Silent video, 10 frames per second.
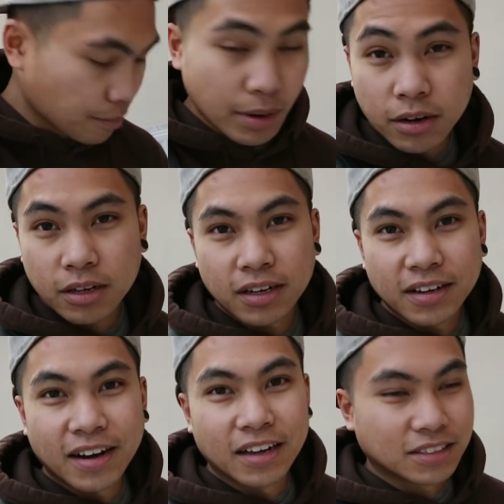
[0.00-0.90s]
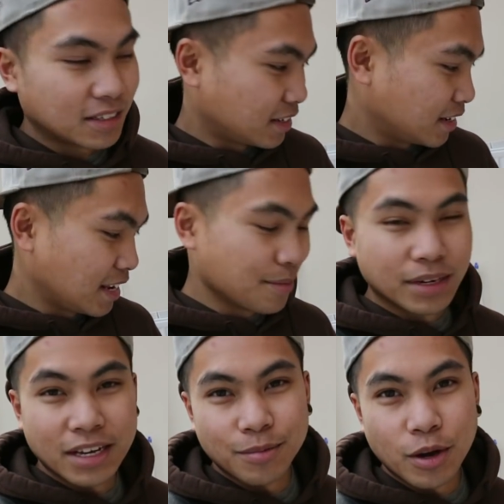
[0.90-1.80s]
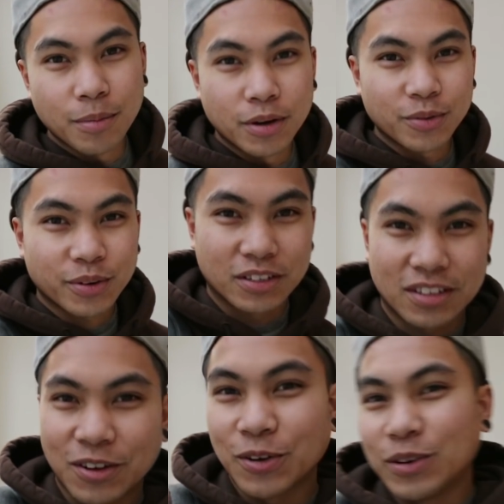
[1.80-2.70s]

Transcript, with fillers: America, I did an Eliminate moment because they're